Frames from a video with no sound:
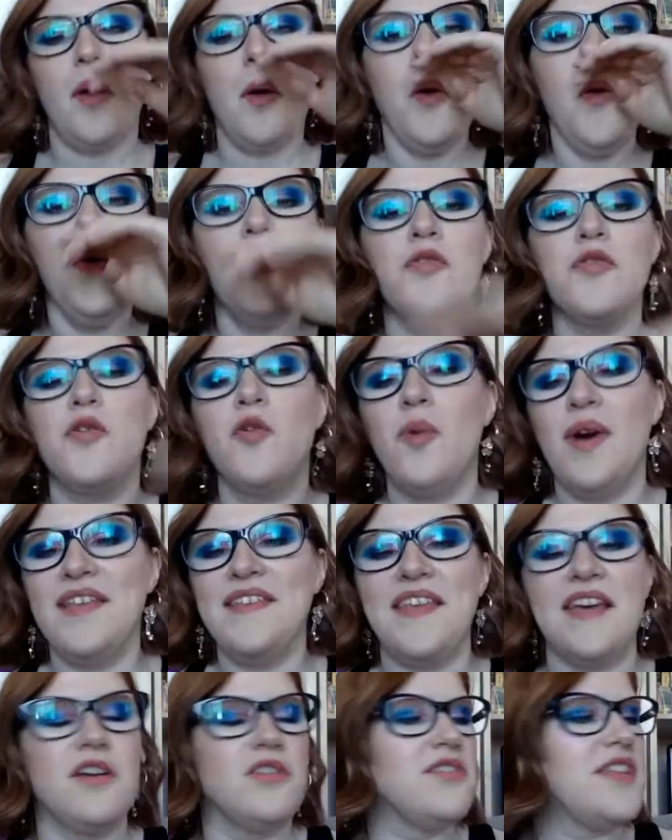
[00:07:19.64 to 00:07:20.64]
Oof, 1
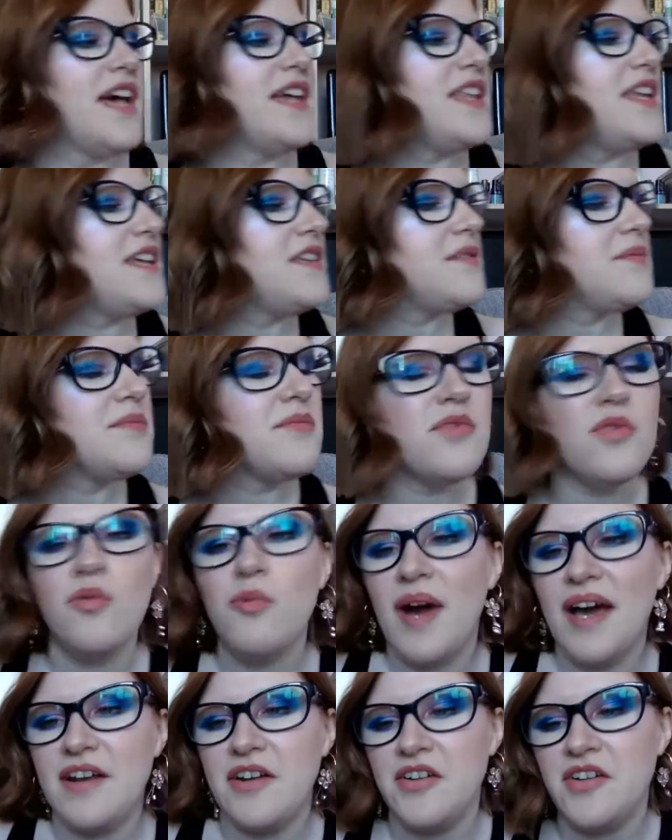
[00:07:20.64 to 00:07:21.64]
second. I need
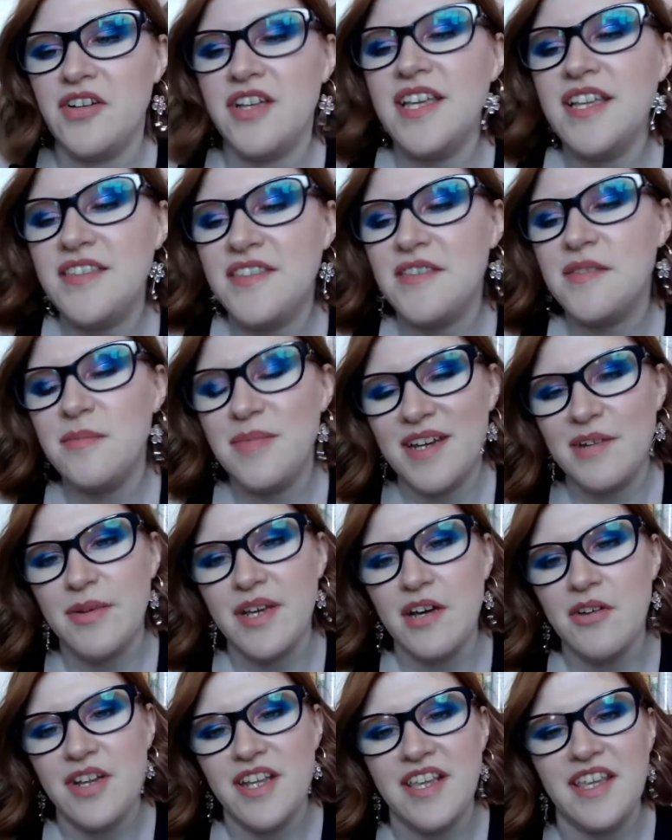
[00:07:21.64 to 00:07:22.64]
water. It's very
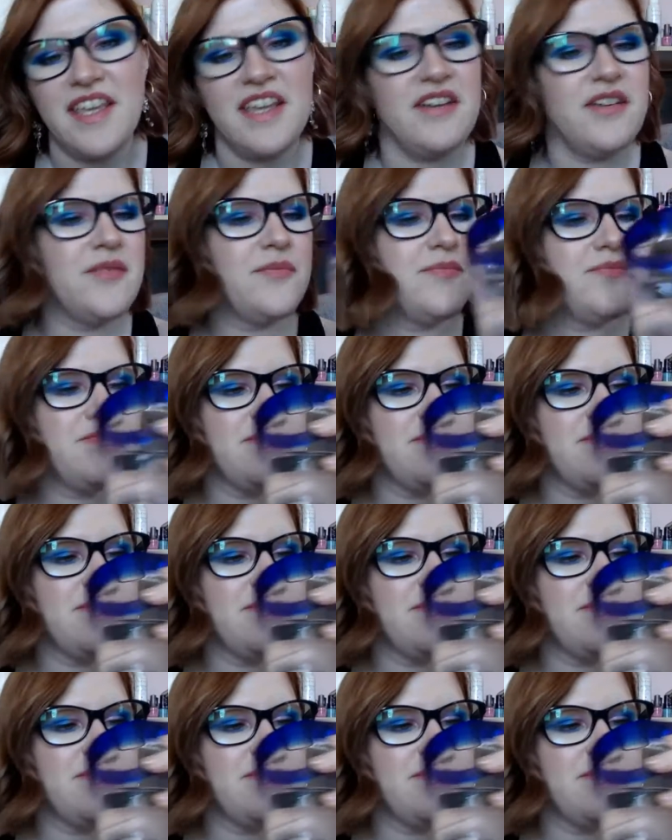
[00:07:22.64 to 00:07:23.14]
hot in here.